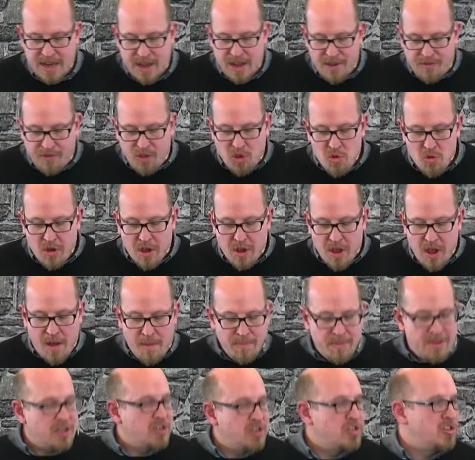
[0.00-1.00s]
And if you
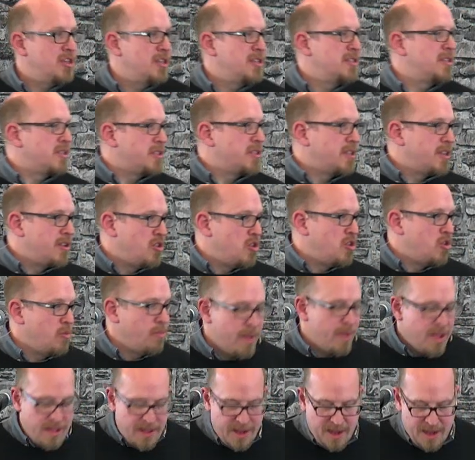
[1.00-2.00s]
come to Jesus in
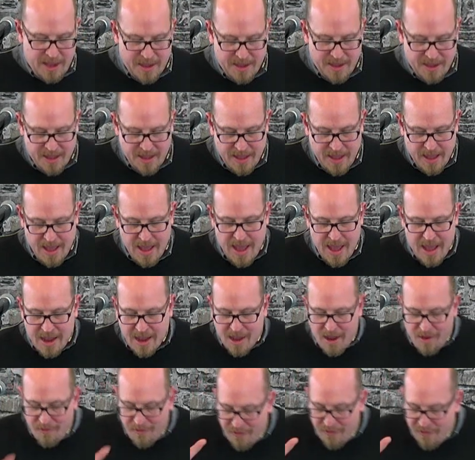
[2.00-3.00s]
humility,
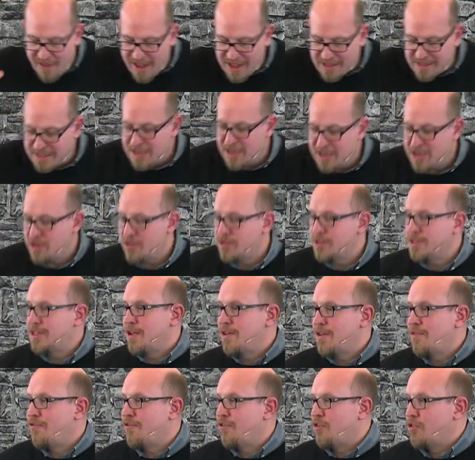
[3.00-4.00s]
confessing your
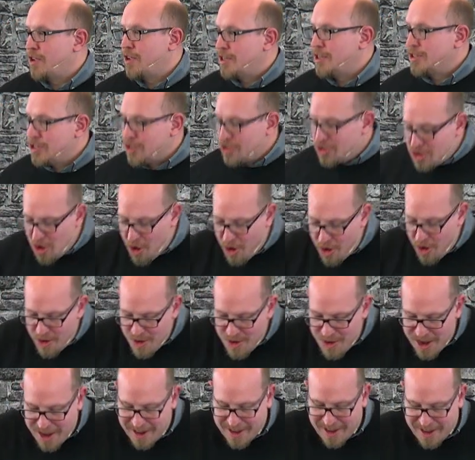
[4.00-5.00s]
sinfulness,
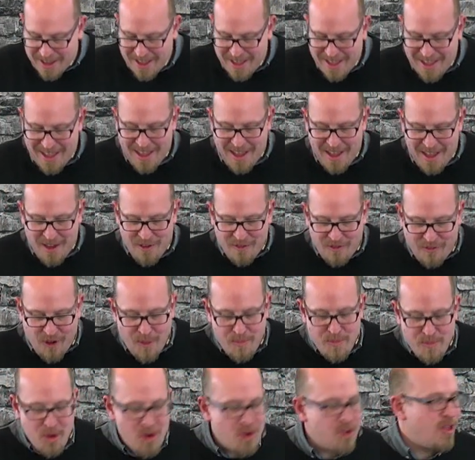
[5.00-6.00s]
turning
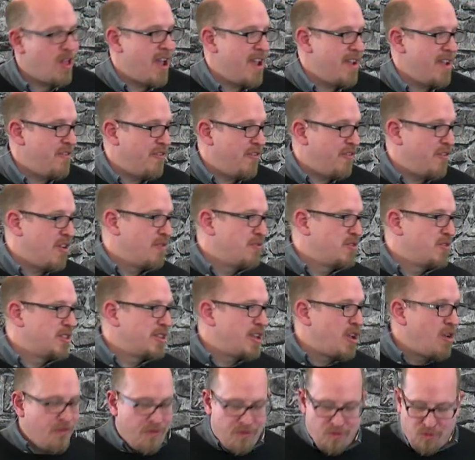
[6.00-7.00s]
from your life of
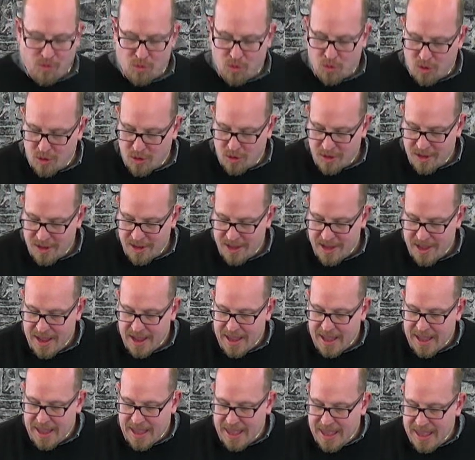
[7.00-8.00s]
self rule,
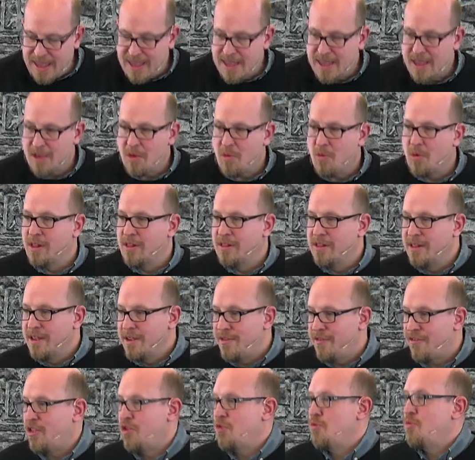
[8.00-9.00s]
he will
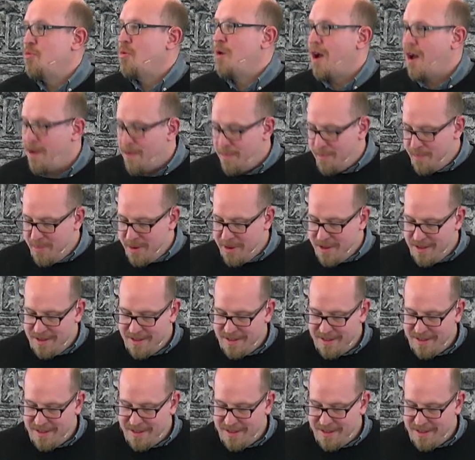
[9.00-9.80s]
lift you up